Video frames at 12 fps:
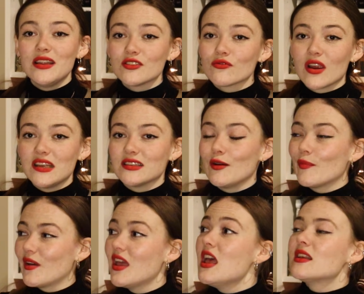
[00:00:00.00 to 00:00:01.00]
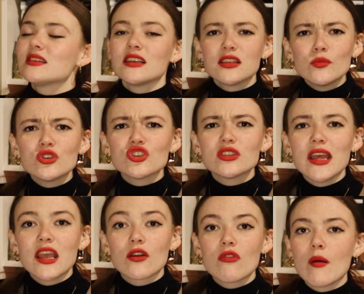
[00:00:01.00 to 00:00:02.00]
means eraser, but it's like someone's just
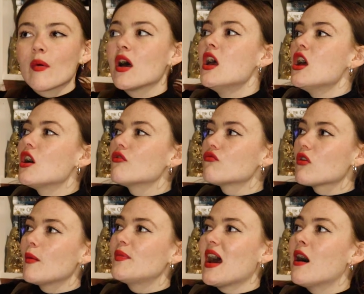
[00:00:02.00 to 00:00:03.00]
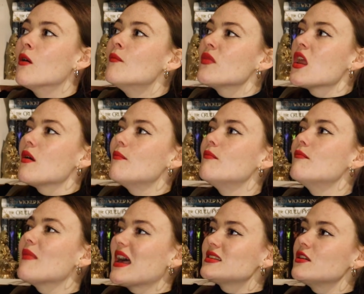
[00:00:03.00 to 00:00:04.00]
taken a rubber and rubbed out
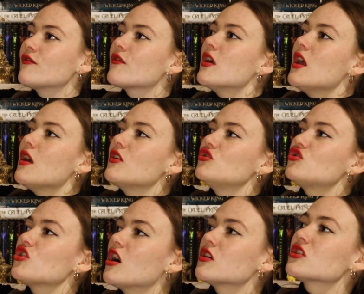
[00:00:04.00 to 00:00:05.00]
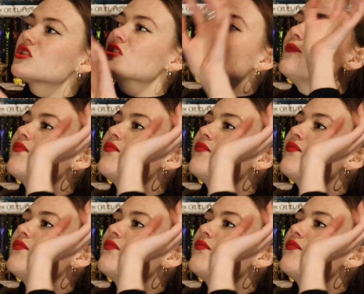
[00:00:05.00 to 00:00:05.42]
massive chunks